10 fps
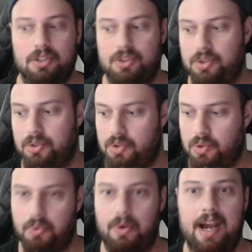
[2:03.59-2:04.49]
to
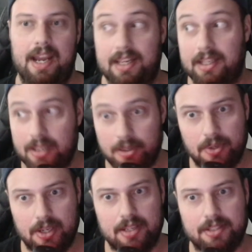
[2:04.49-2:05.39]
writing
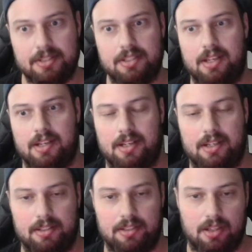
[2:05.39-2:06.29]
lyrics
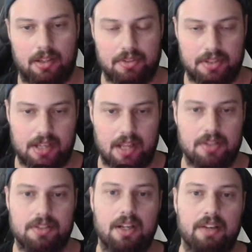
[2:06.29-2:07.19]
and all this kind of
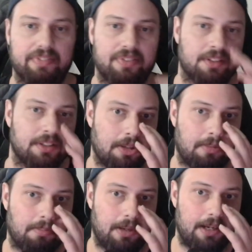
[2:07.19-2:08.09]
stuff.
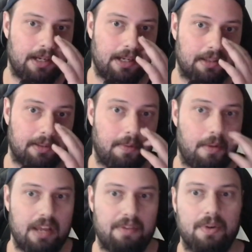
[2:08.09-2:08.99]
But
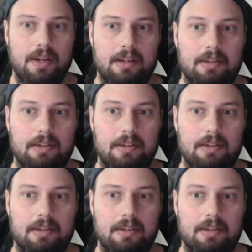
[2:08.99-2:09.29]
if we